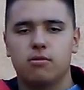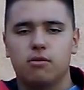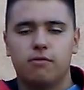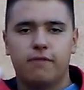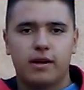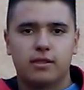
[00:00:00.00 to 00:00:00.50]

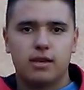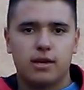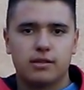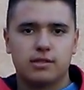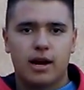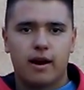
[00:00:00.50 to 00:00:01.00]
It'll affect
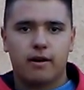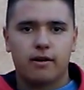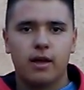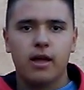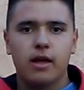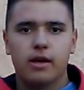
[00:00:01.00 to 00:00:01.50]
the
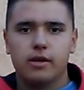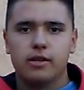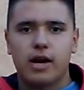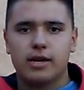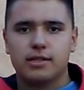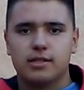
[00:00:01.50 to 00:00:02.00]
entire
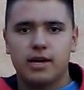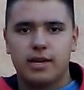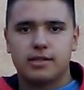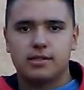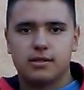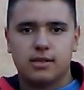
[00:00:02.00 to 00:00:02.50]
United
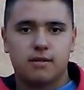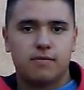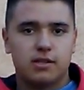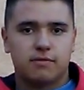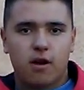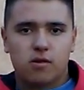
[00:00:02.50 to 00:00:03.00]
States, because
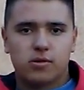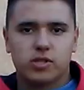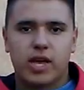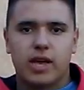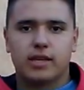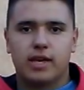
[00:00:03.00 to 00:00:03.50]
if these
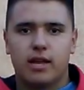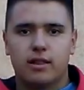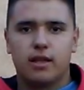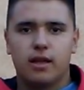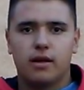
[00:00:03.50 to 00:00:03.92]
farmers can't get